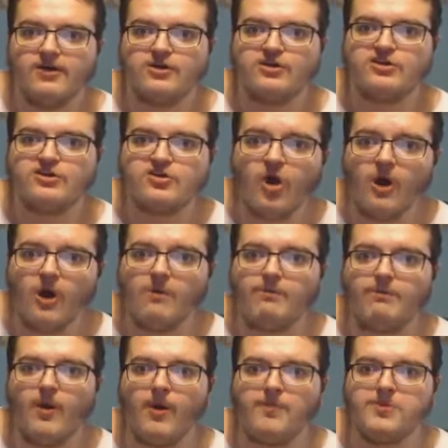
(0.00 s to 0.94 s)

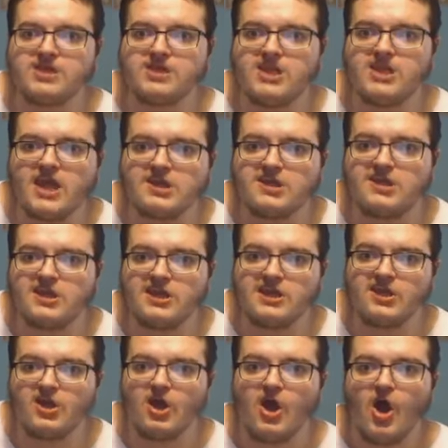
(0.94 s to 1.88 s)
Stop
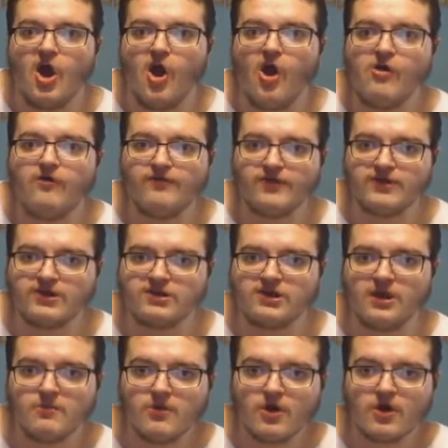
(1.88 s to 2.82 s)
obsessing over
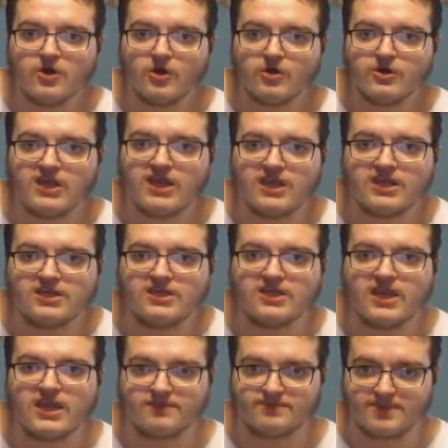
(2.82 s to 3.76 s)
someone on the
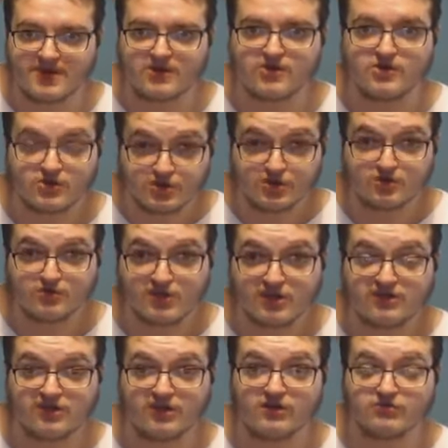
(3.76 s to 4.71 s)
internet because you
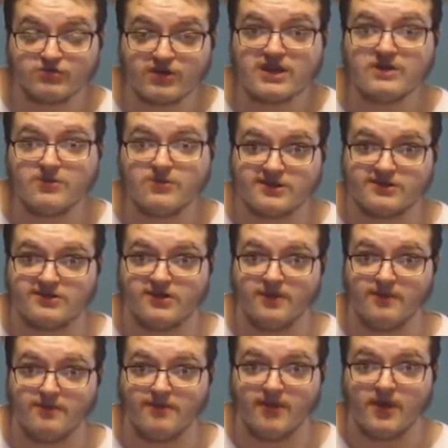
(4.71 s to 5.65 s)
disagree with
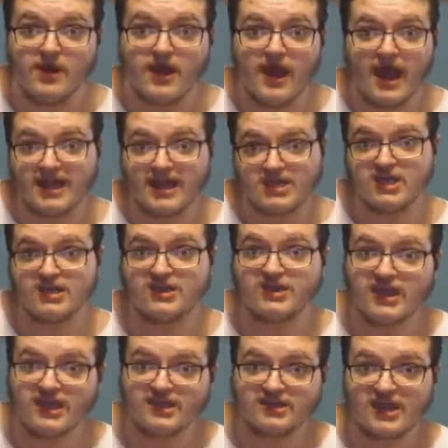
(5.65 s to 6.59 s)
them and you
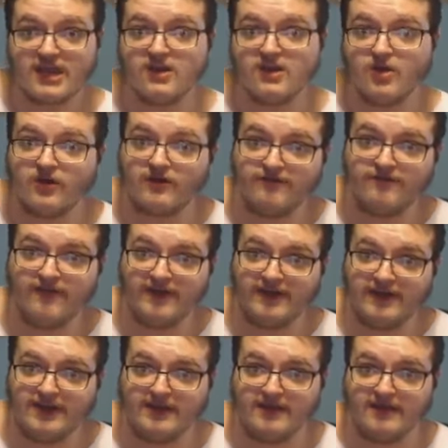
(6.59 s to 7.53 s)
think they look
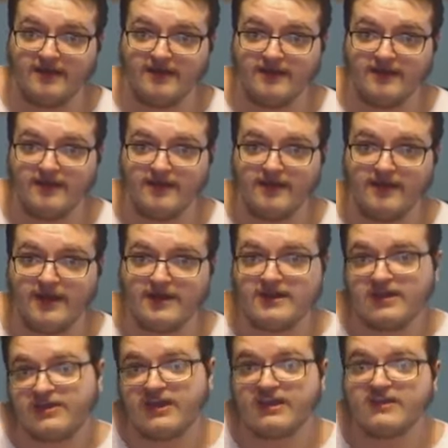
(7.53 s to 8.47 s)
funny.
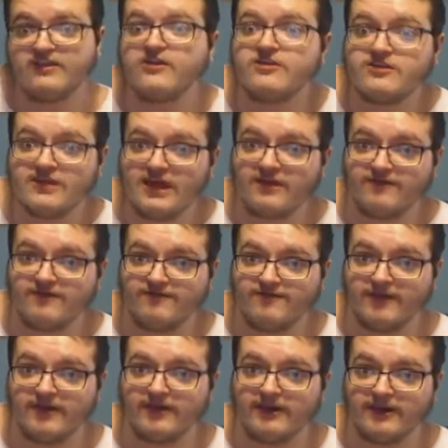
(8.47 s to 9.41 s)
And you think they sound
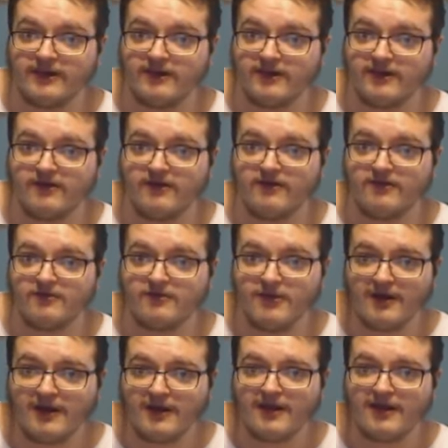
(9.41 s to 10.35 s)
funny.
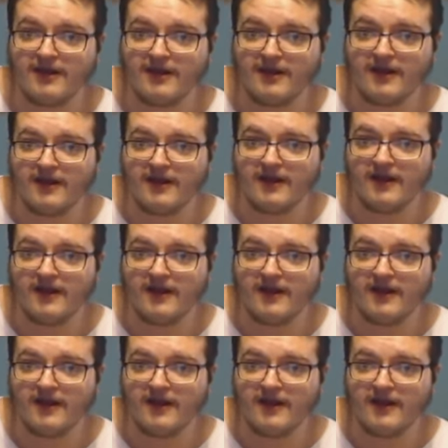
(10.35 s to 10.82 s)
Right?